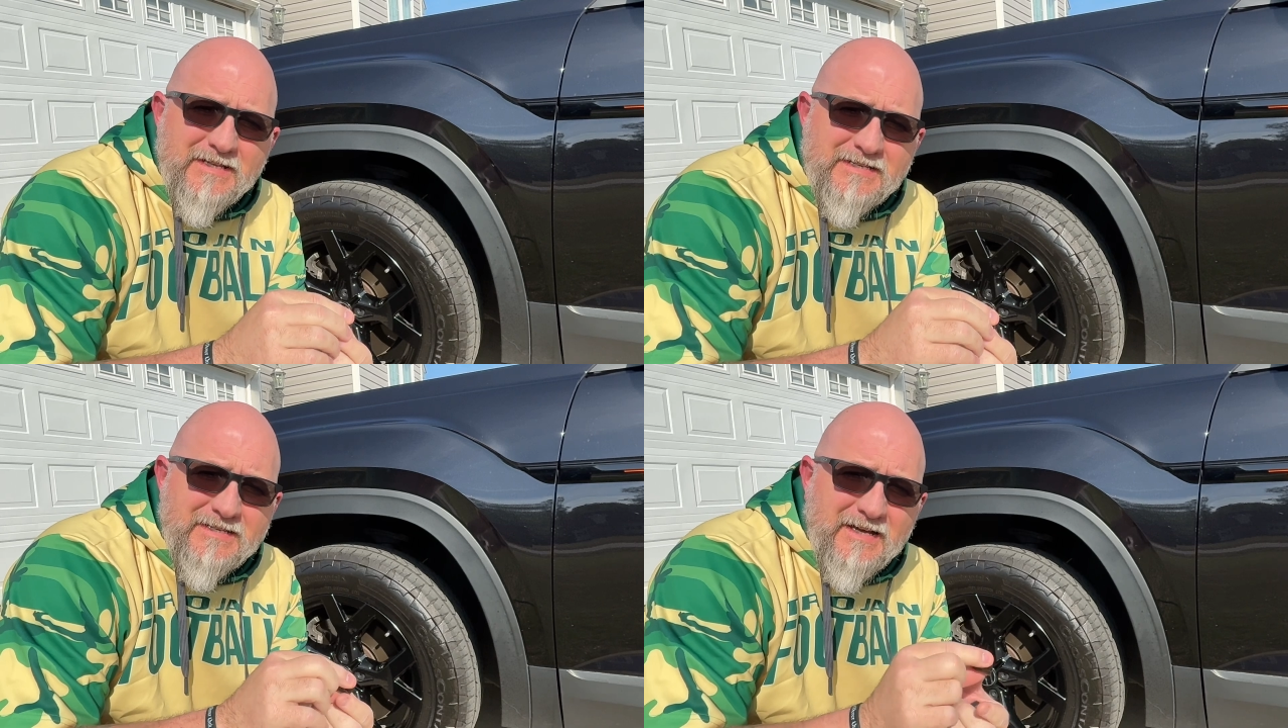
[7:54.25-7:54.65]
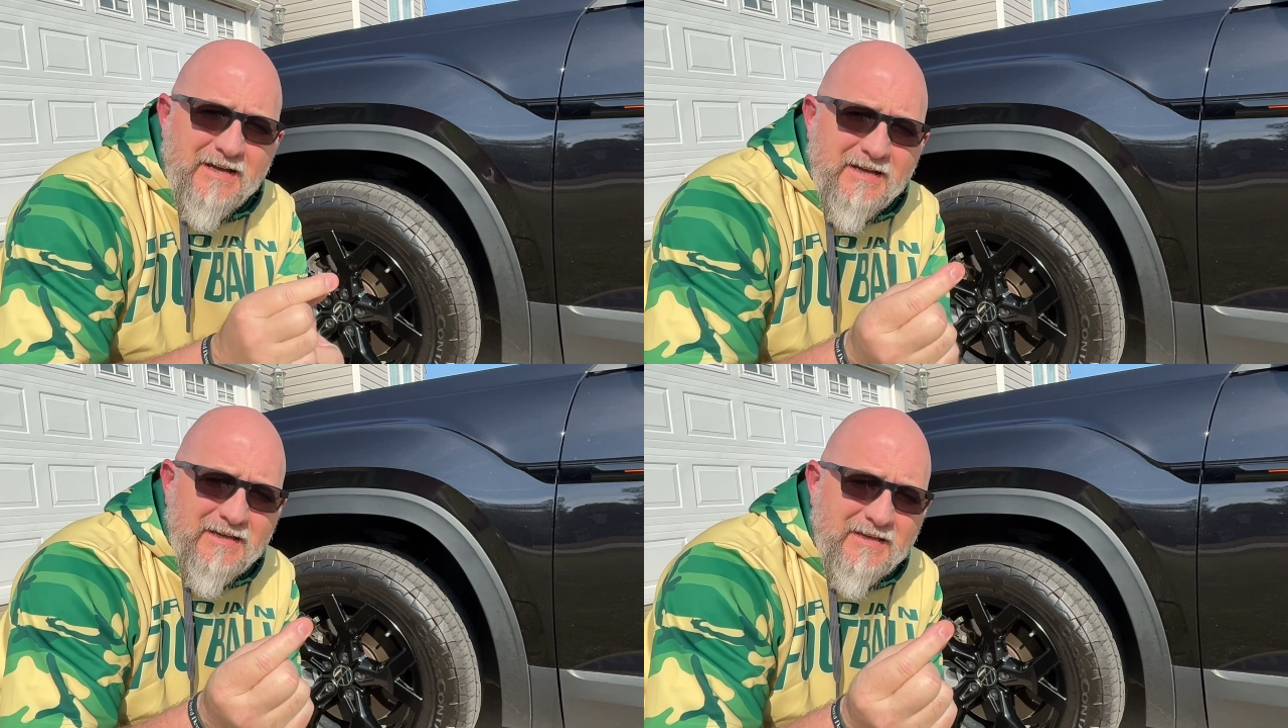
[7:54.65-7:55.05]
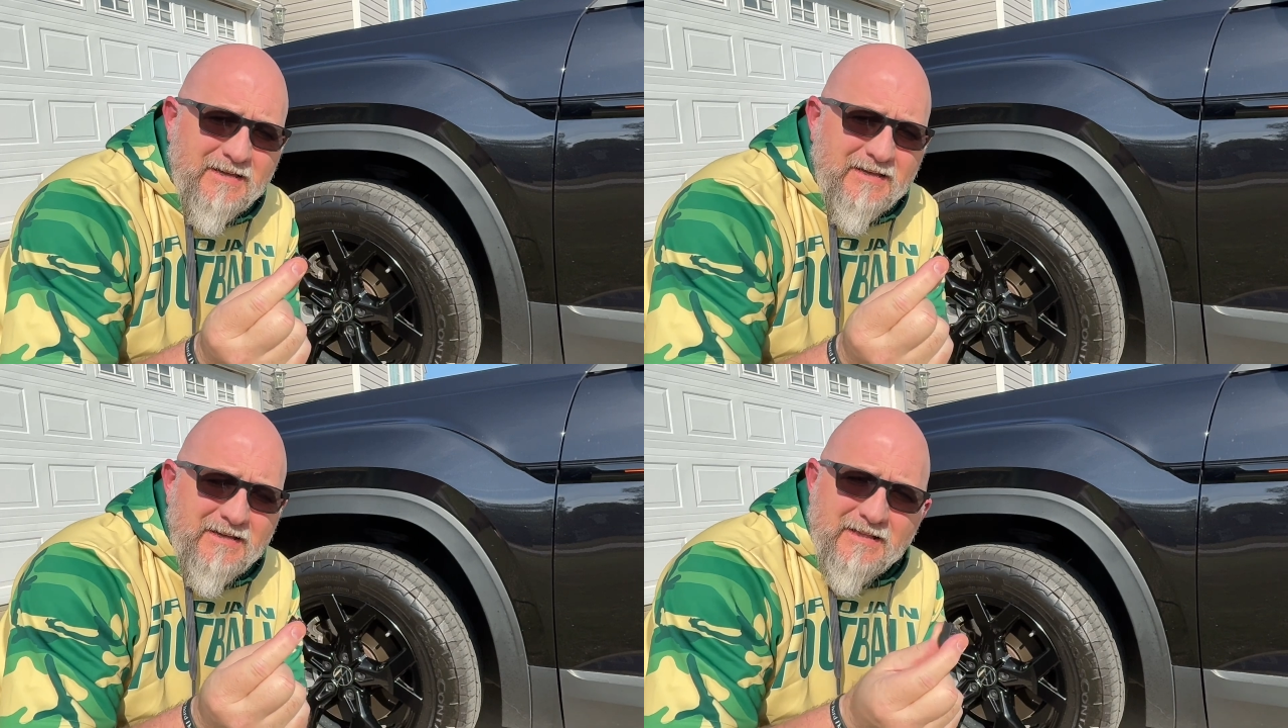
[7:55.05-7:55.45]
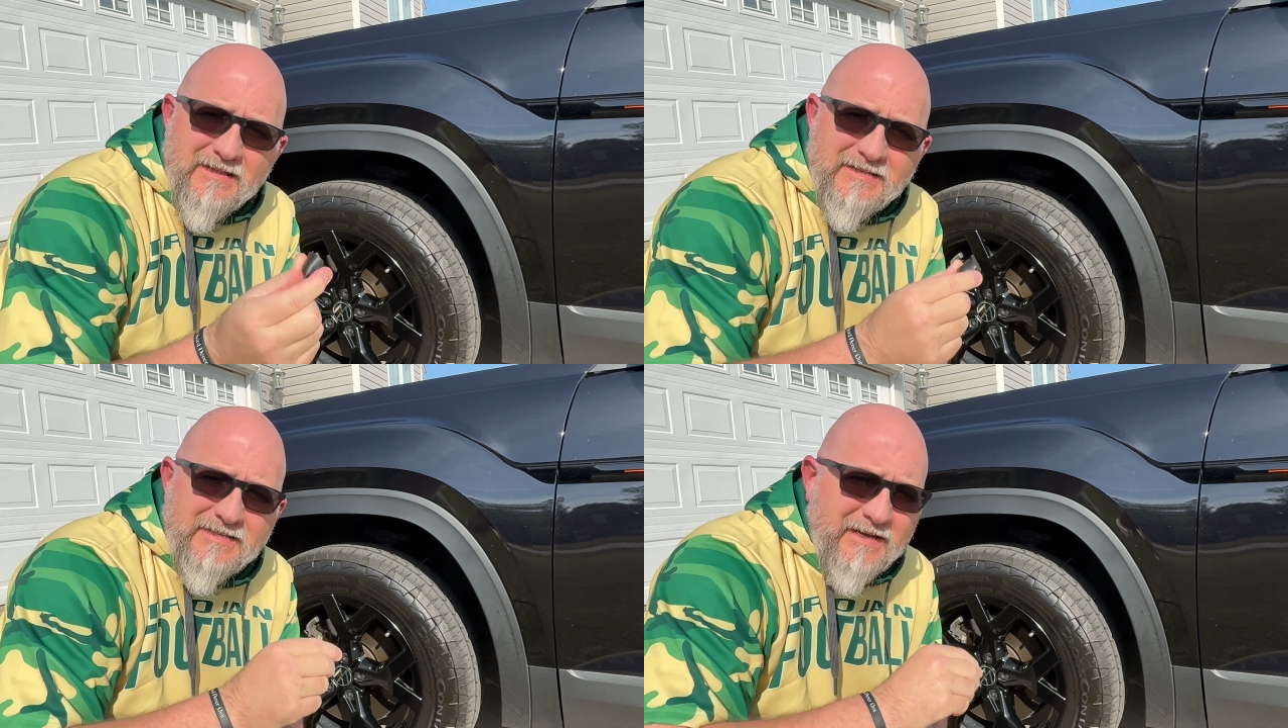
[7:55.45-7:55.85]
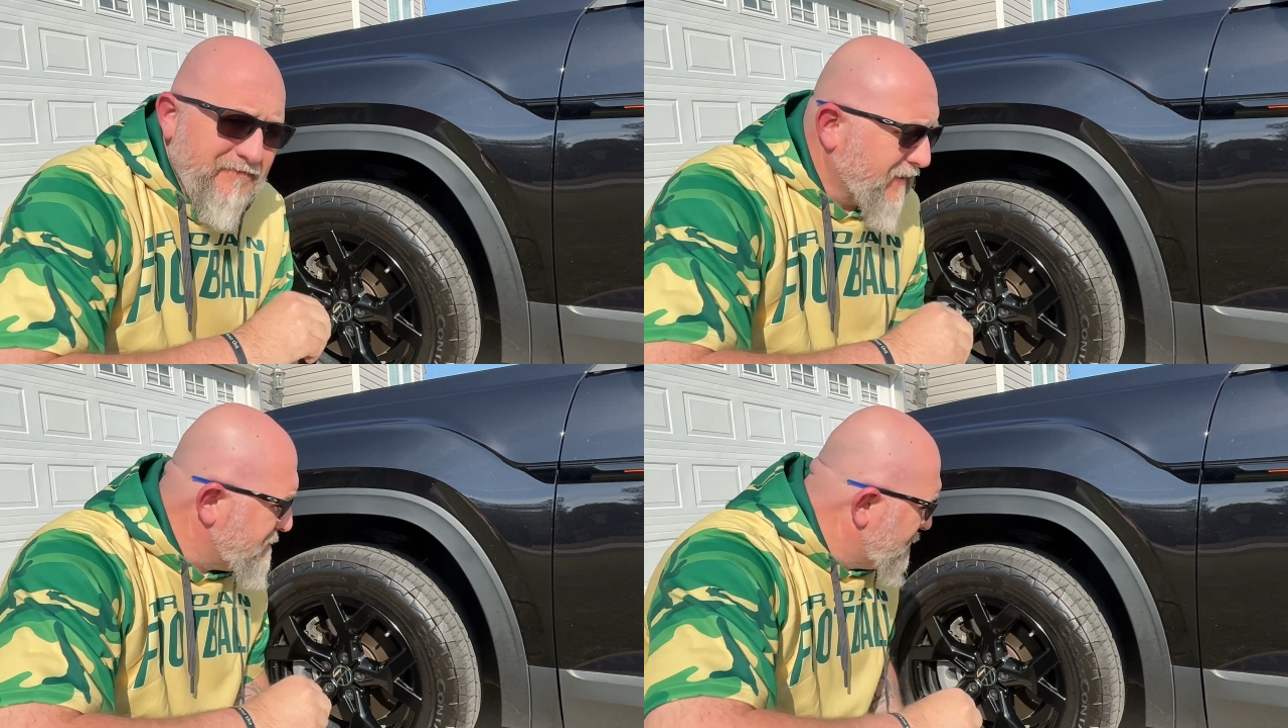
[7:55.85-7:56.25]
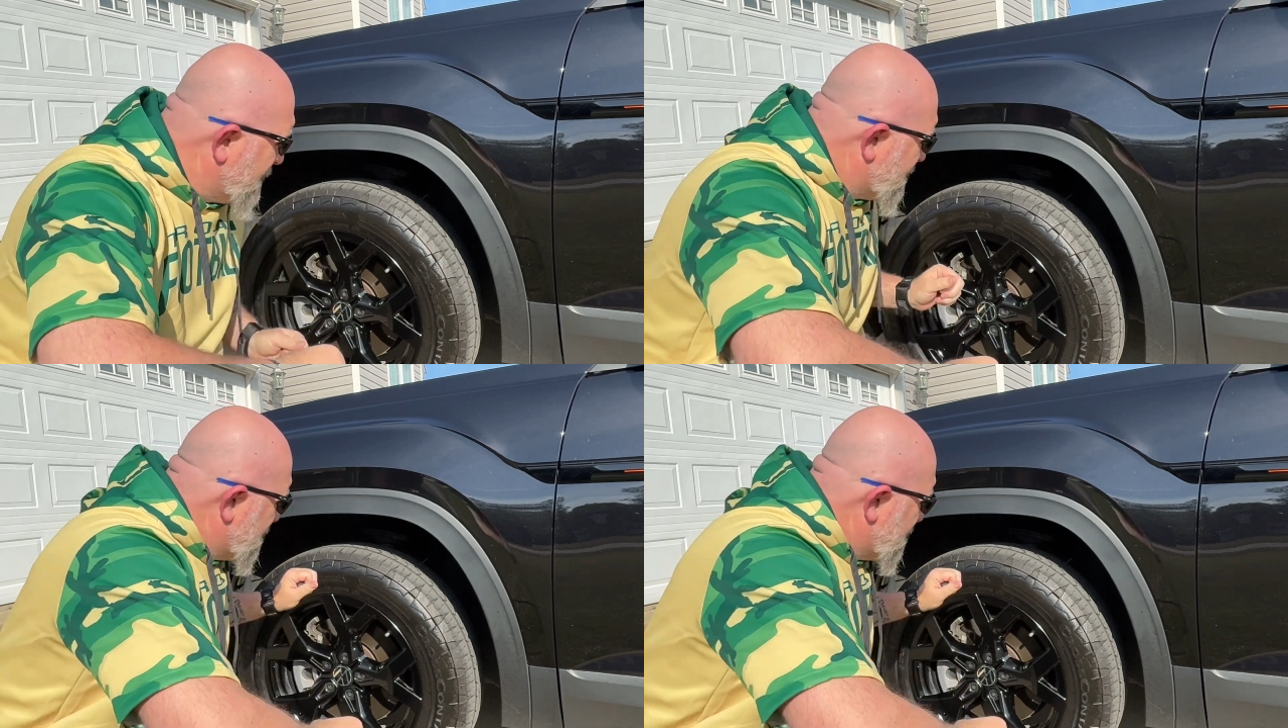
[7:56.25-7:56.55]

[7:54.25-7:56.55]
Let's see if they fit.